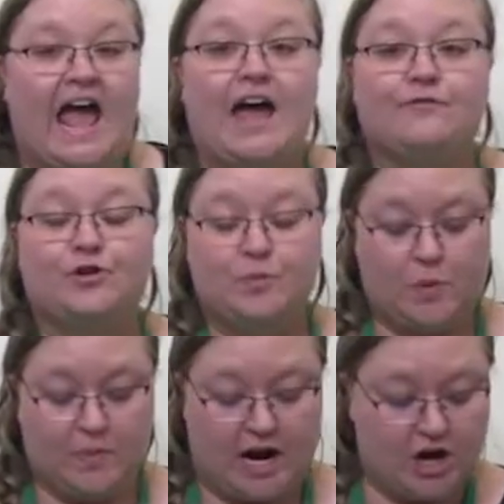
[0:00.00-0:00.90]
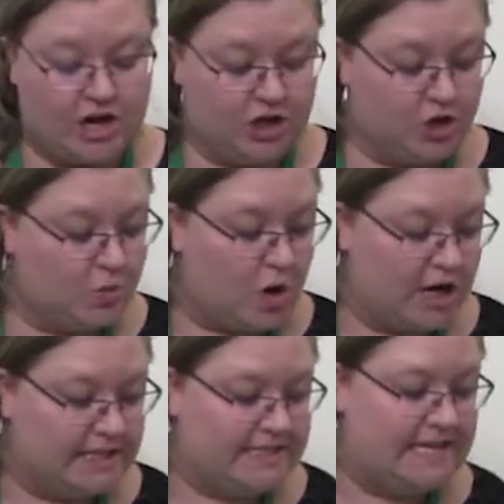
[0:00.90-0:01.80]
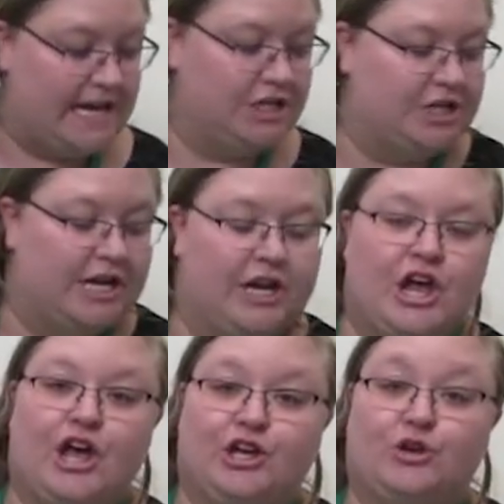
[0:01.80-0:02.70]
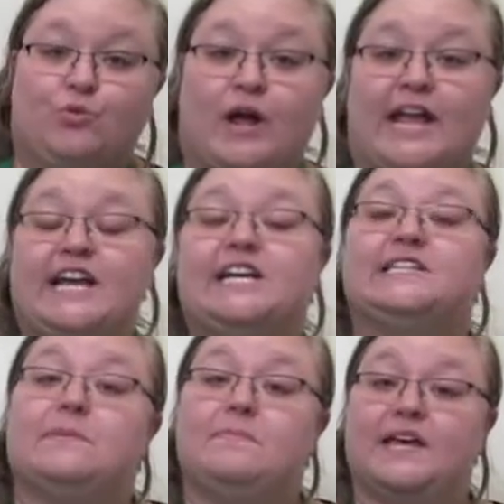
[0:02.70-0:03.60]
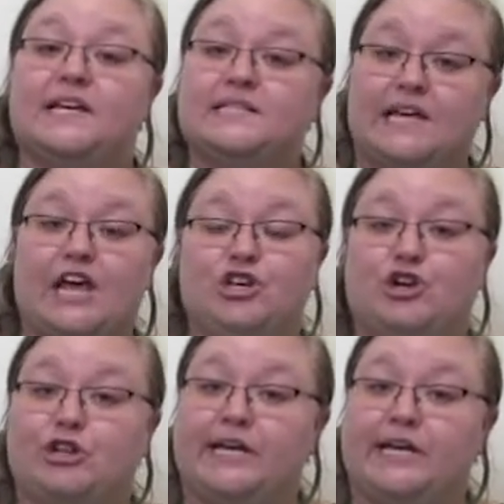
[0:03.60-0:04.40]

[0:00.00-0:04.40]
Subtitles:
After preparing your workstation, you're ready to mix in your